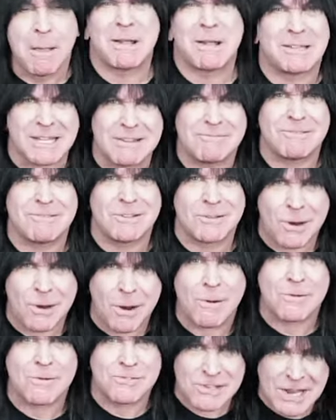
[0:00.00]
Believe in
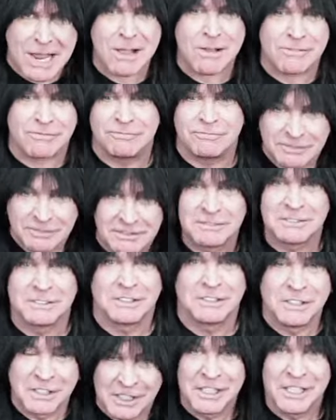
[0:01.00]
yourself.
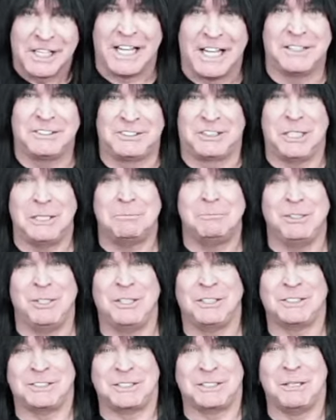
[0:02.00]
And Jim
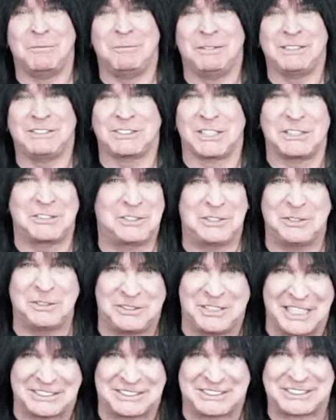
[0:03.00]
looked at me, he's like, dude,
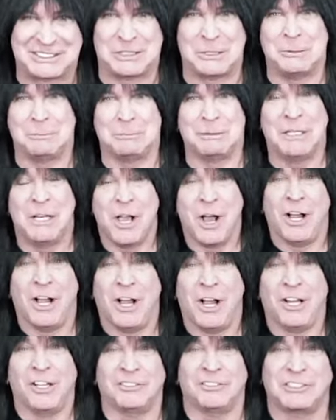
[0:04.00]
that's stupid.
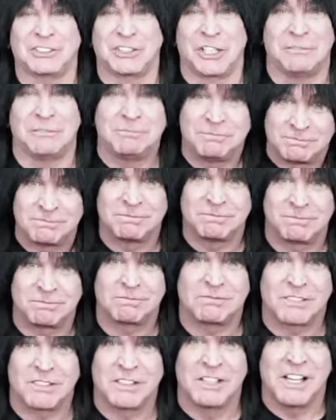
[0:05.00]
All of a sudden,
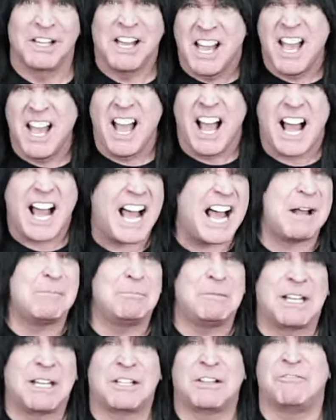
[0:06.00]

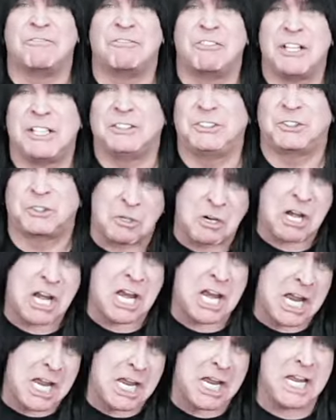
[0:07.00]
I'm like a freight
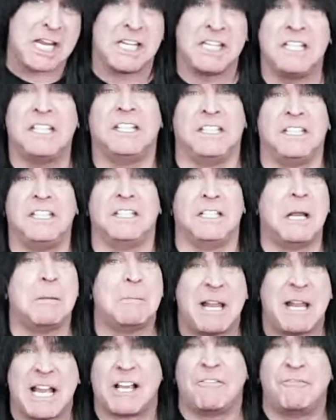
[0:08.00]
train.
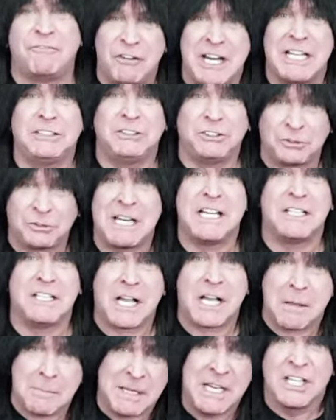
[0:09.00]
I'm like a freight train
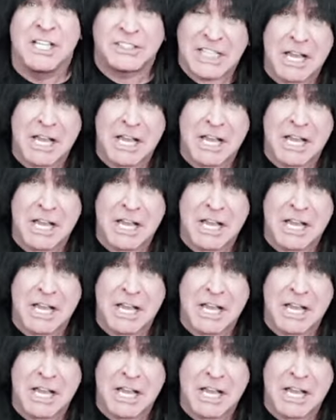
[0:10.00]
coming.